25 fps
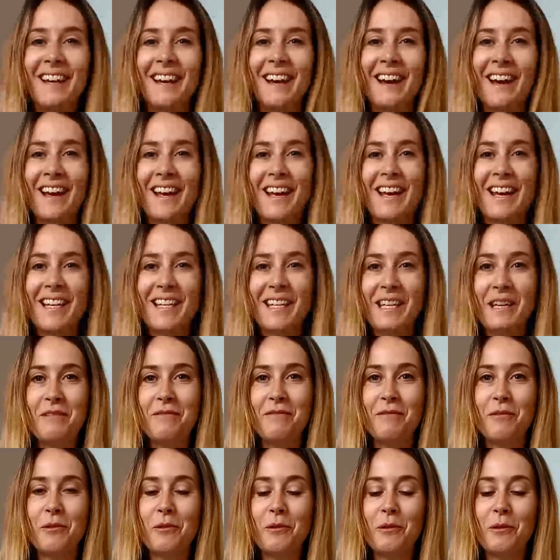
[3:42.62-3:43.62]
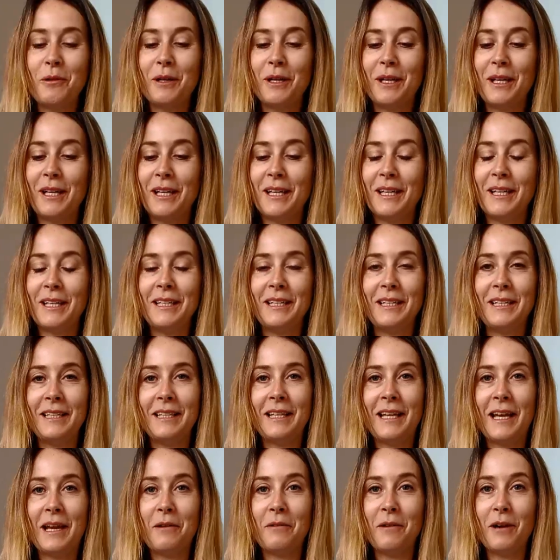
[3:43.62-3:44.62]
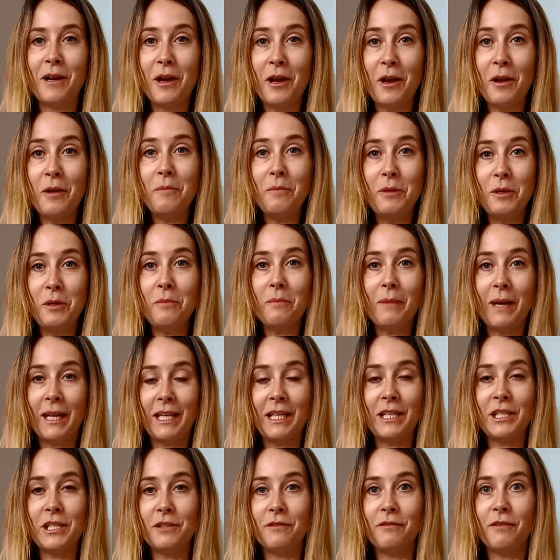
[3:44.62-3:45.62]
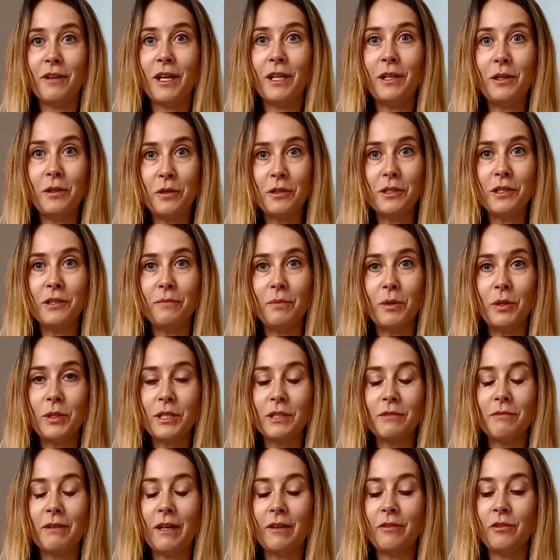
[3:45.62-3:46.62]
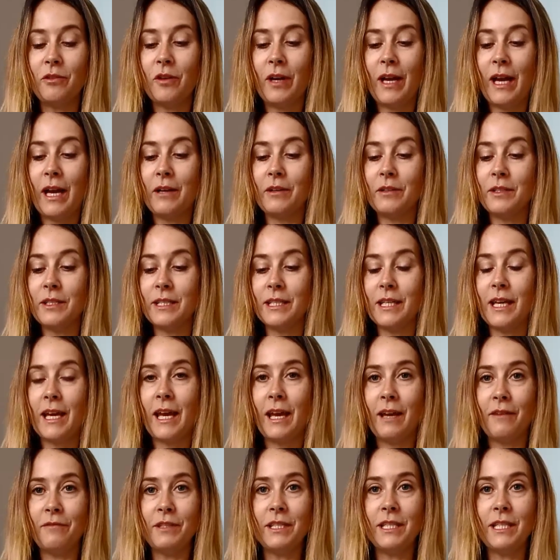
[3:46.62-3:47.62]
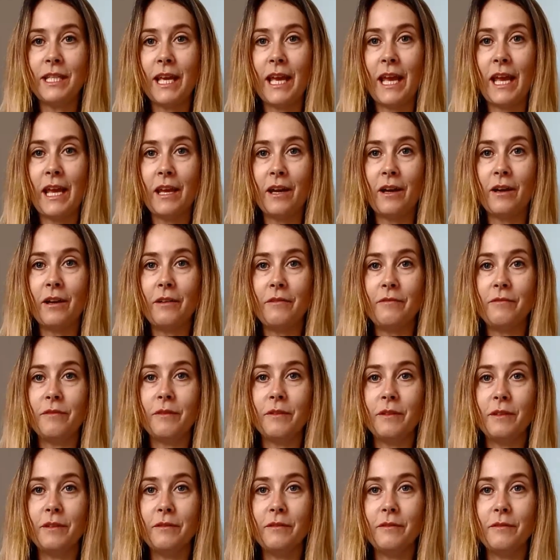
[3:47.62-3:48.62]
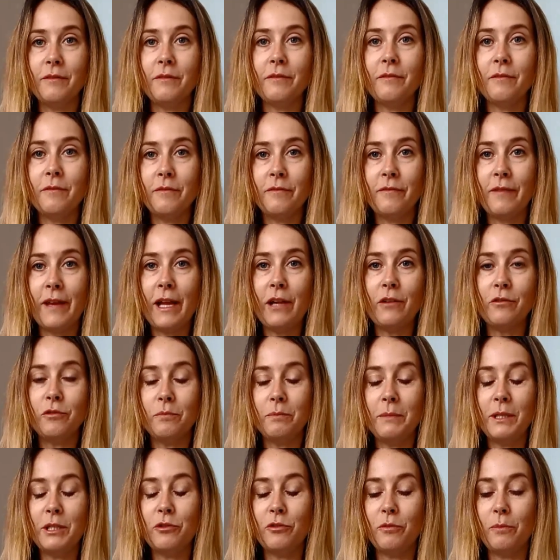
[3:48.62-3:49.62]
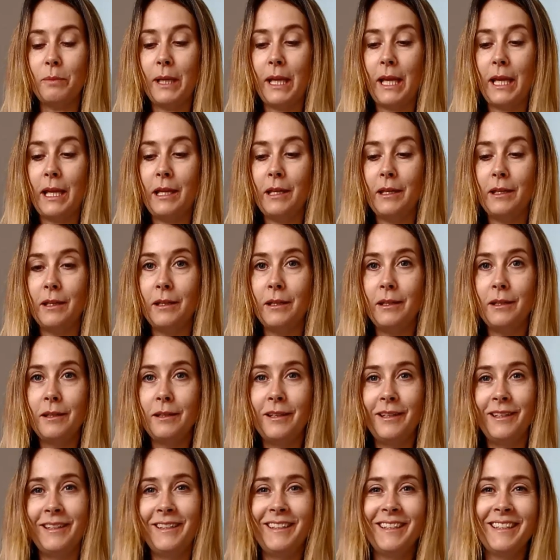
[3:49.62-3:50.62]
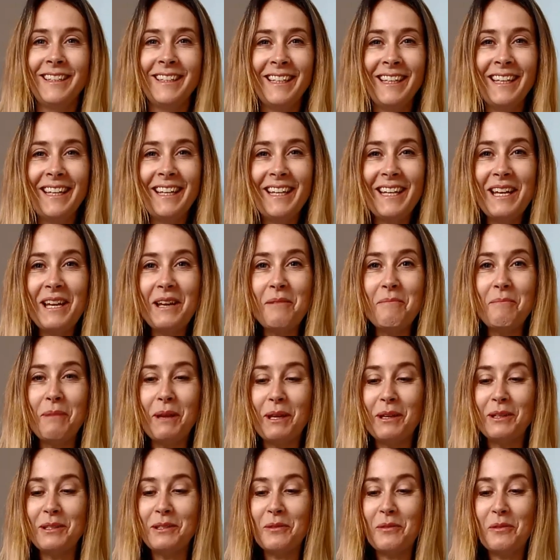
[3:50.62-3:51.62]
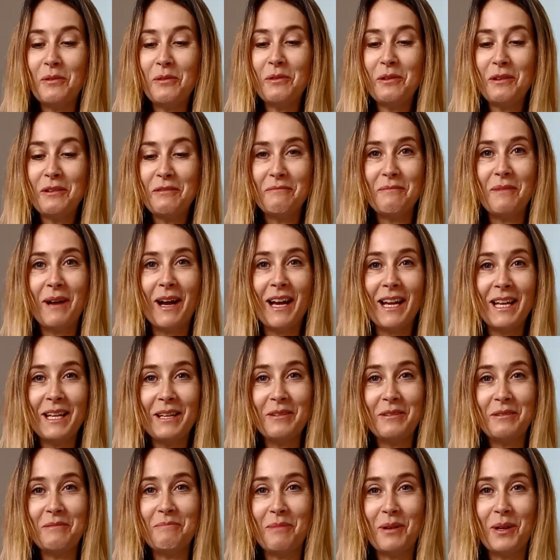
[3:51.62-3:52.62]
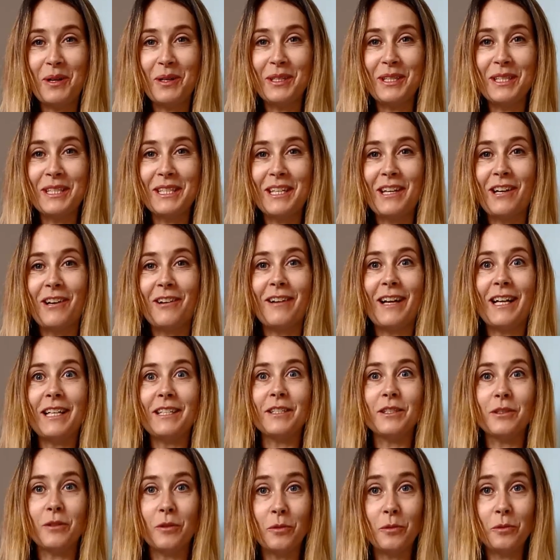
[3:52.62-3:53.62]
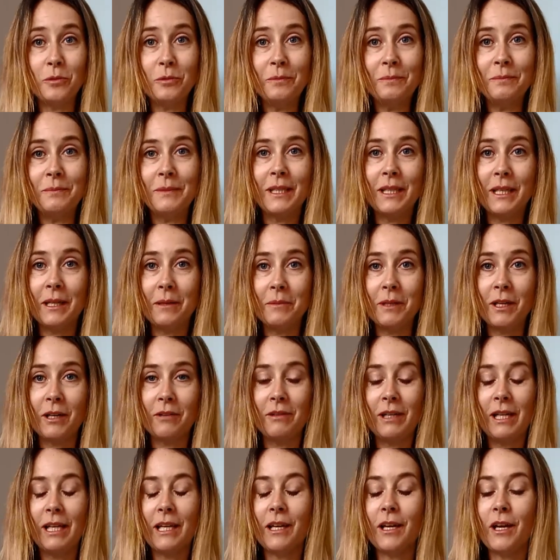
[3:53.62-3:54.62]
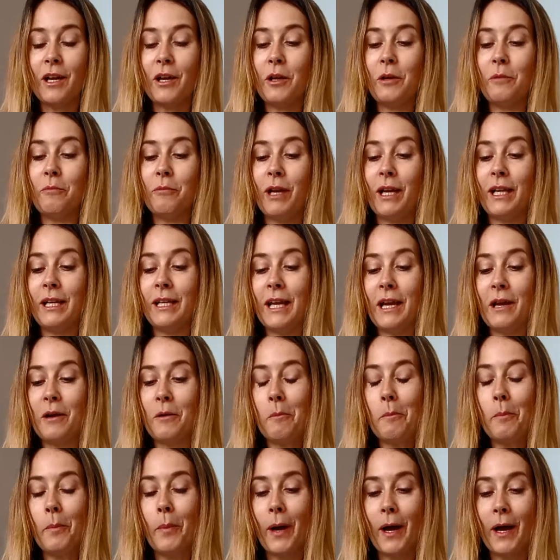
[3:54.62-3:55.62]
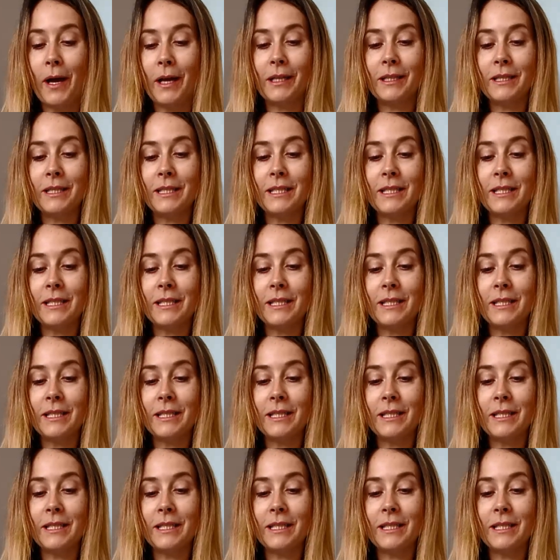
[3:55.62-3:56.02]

Hi again, Year 4. Now, I hope you managed to find lots of books around your house. I have to say, I've failed miserably because all of my good books are at school and I'm currently at home right now, but